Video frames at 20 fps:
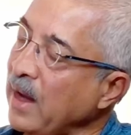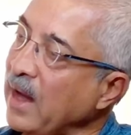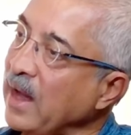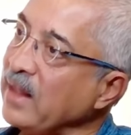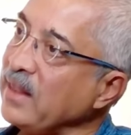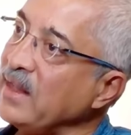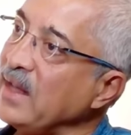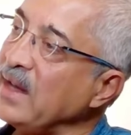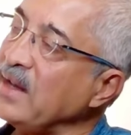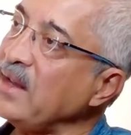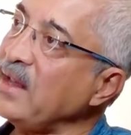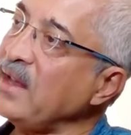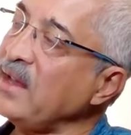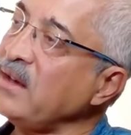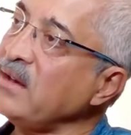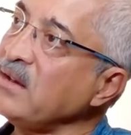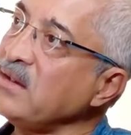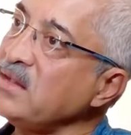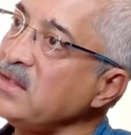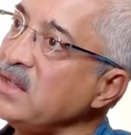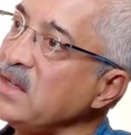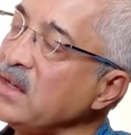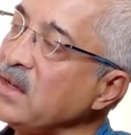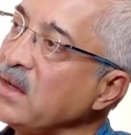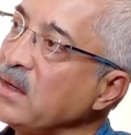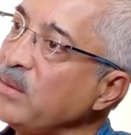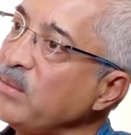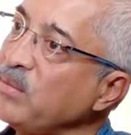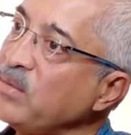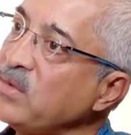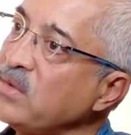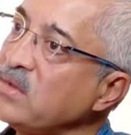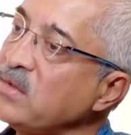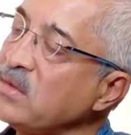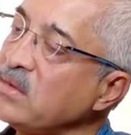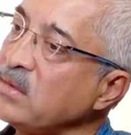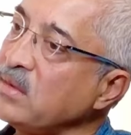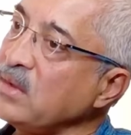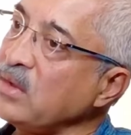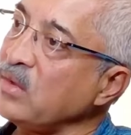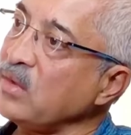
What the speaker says: And that energy comes,